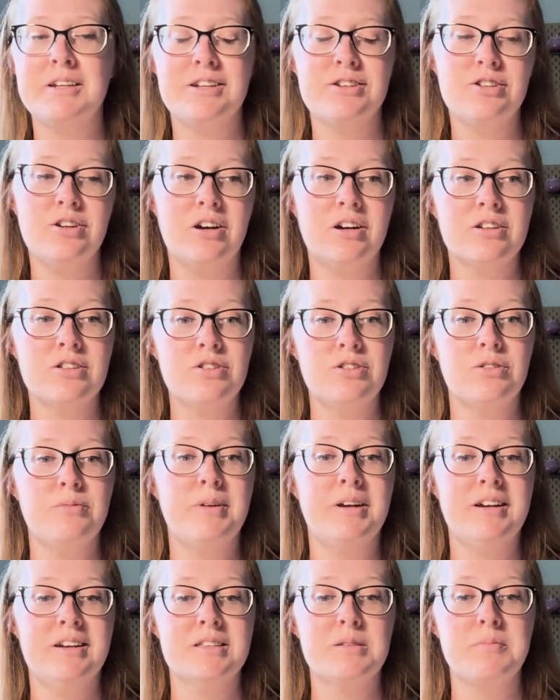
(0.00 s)
and talk to
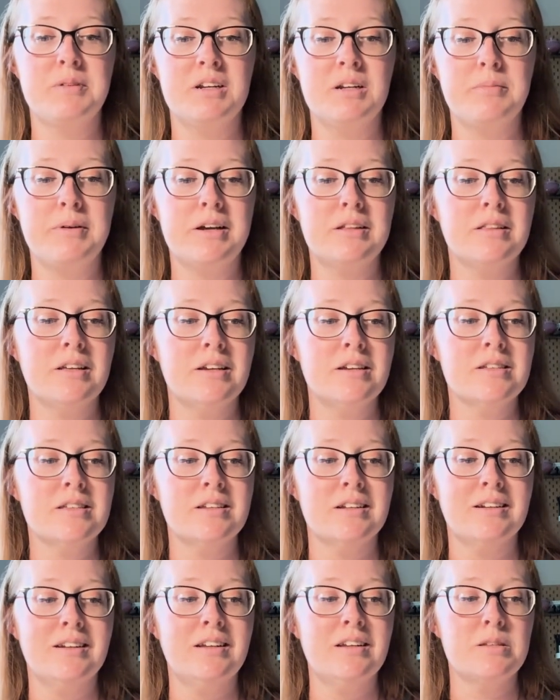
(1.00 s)
my husband about this,
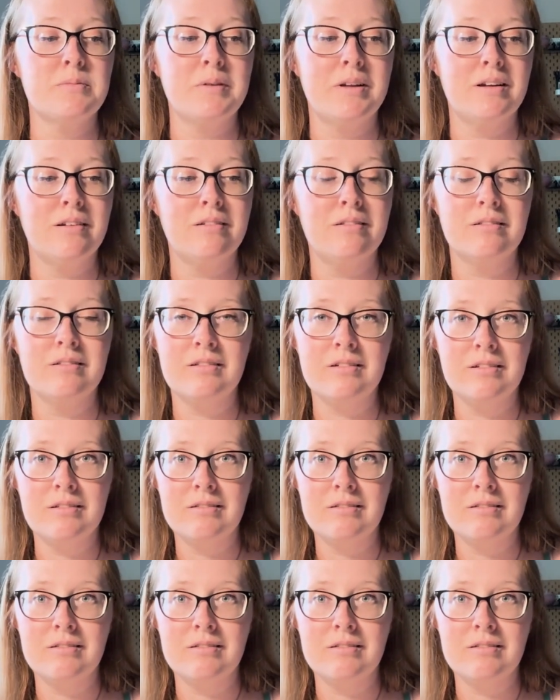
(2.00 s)
and he's been